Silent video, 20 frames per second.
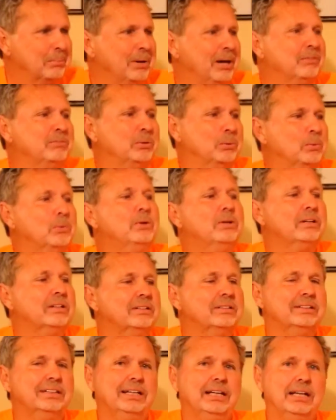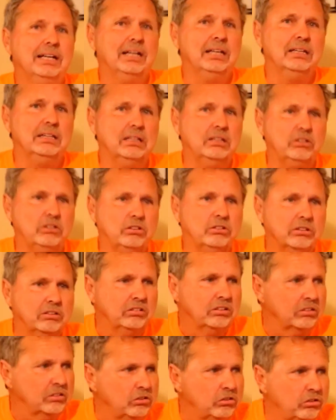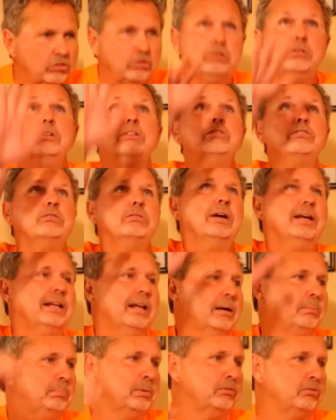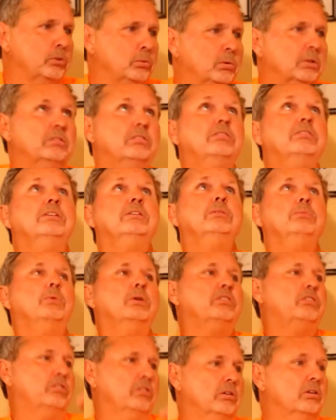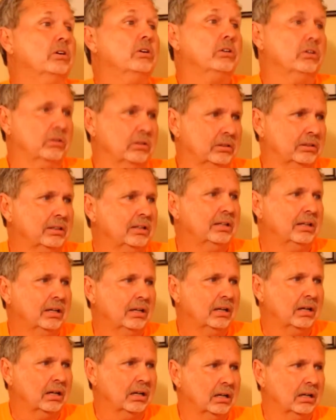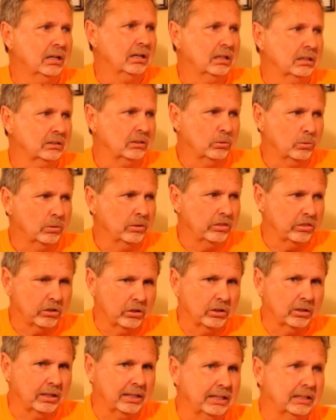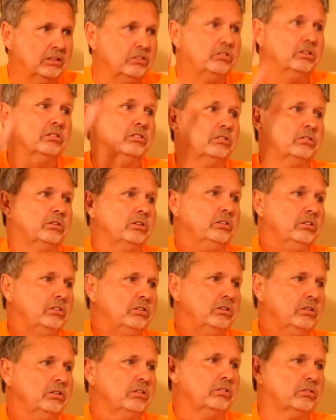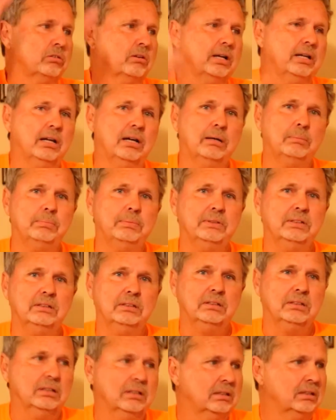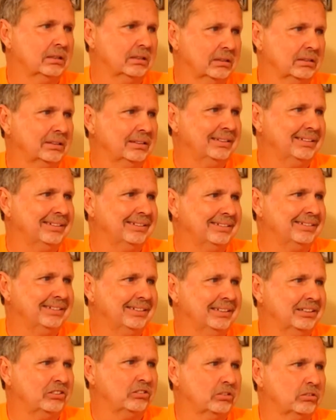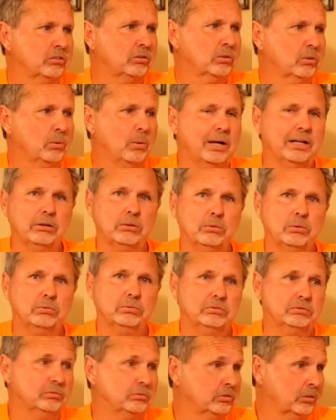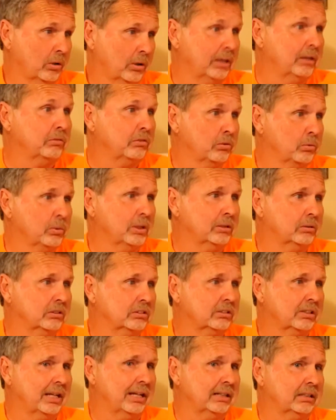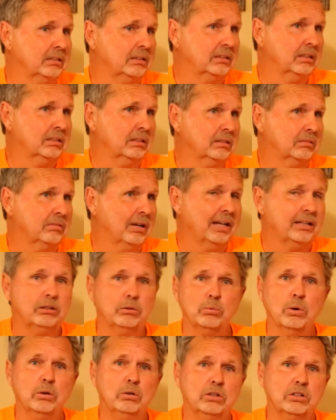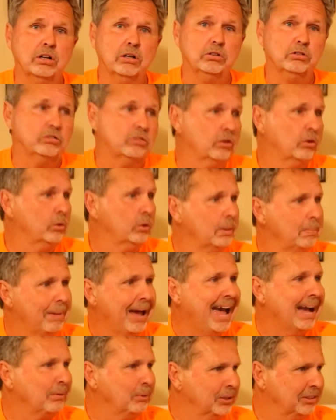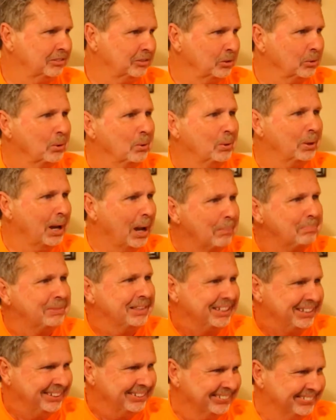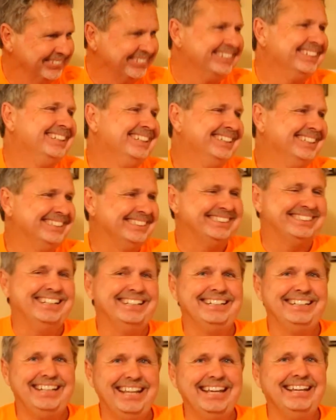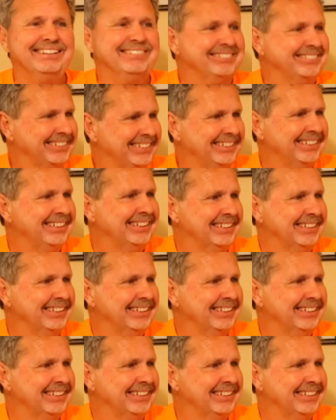above the water. And then you can just shoot it straight up if you want to, once you learn. Going 30 and just shoot it straight up, and it's quite a thrill. It's like riding a roller coaster only backwards. You're going up the hill instead of down. Yeah.